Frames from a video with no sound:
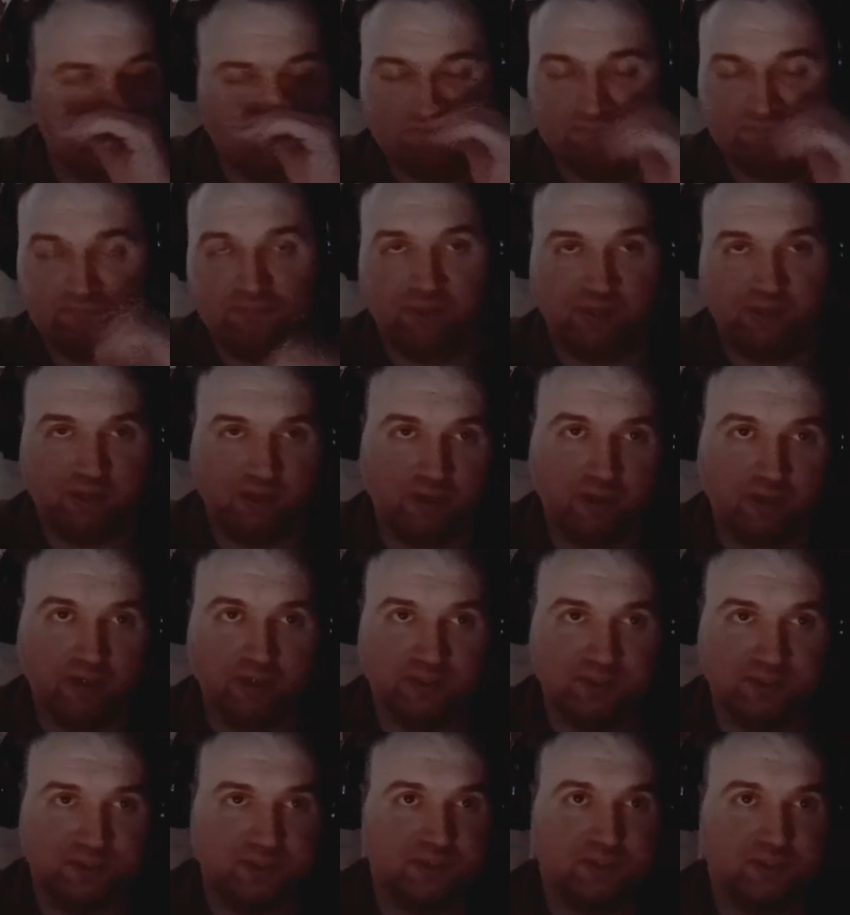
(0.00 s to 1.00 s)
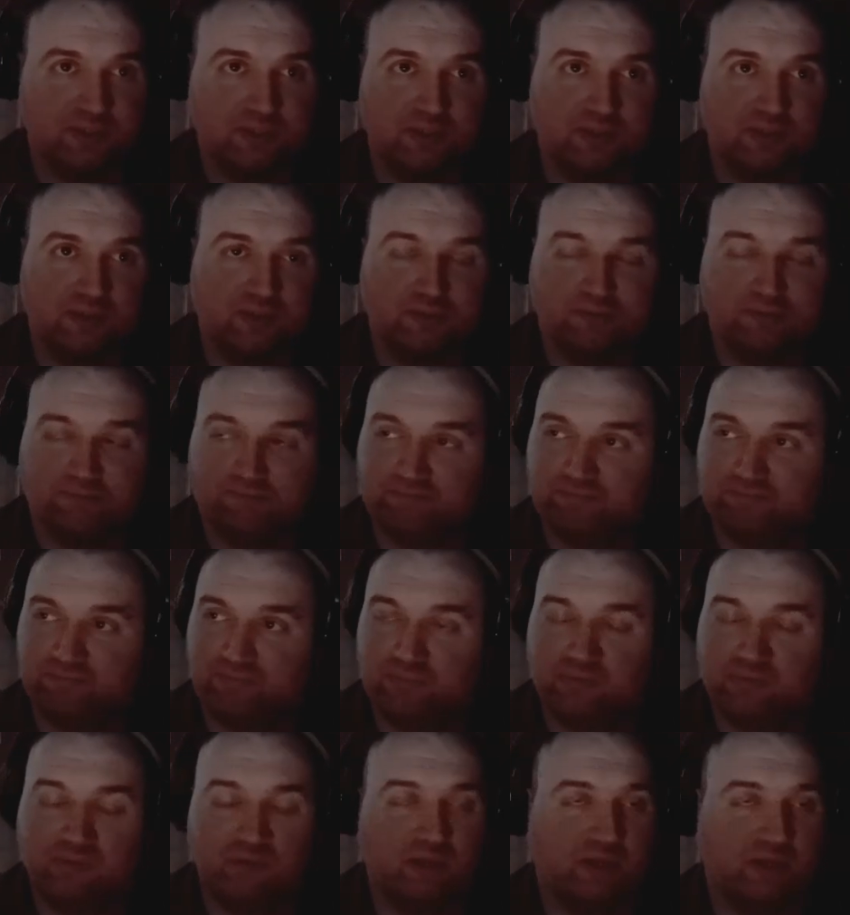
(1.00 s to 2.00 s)
Because,
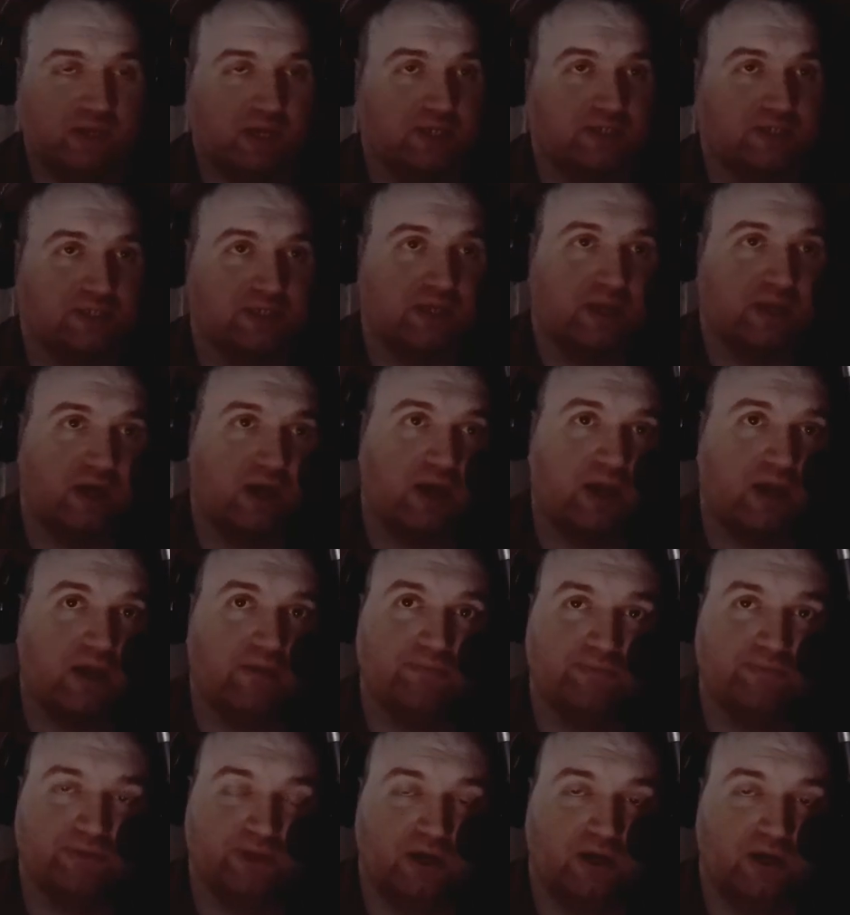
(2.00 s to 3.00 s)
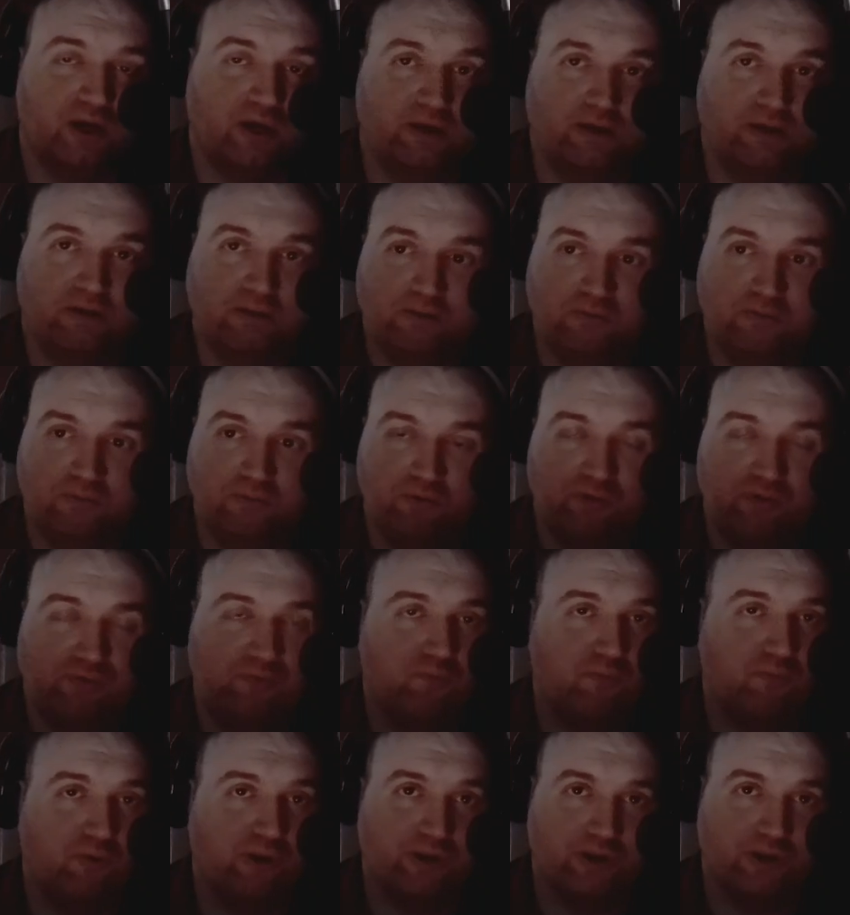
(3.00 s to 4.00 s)
like I said, I am done with
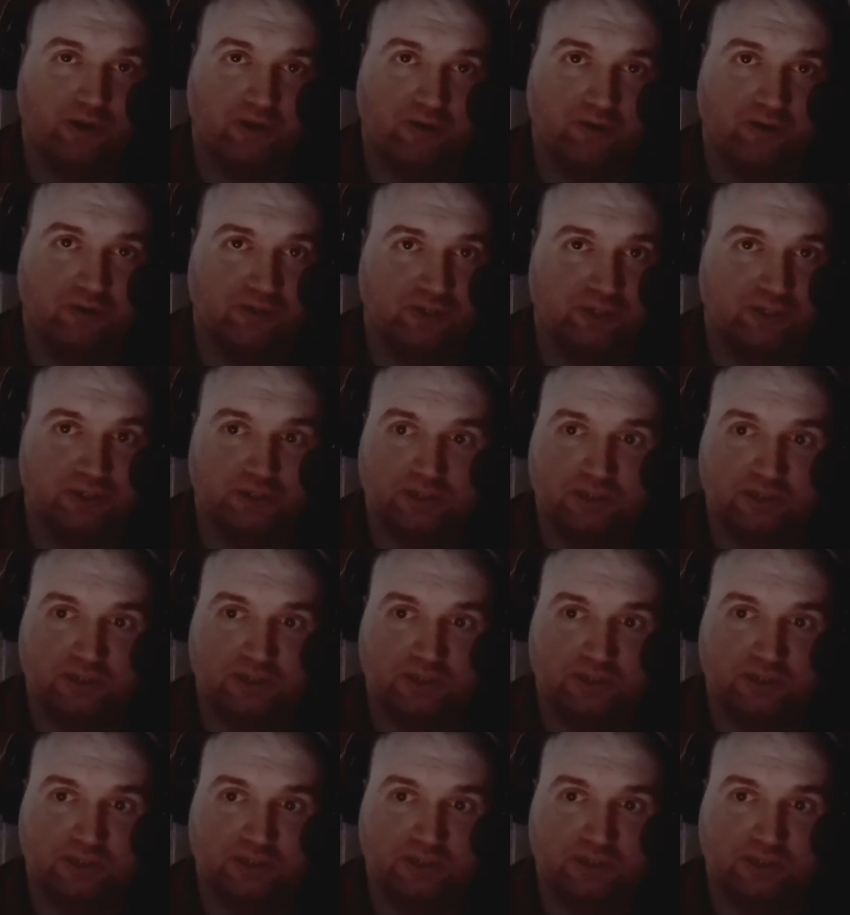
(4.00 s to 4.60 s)
Windows